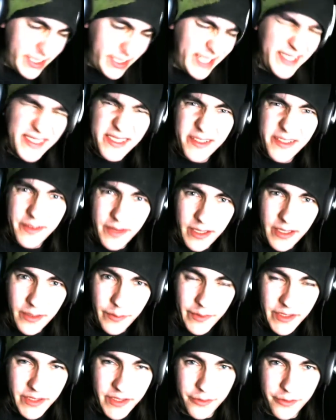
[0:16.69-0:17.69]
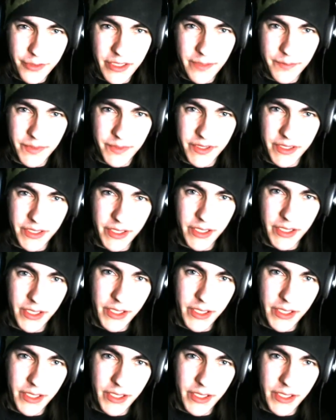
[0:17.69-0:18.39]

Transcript: That's the thing with streams.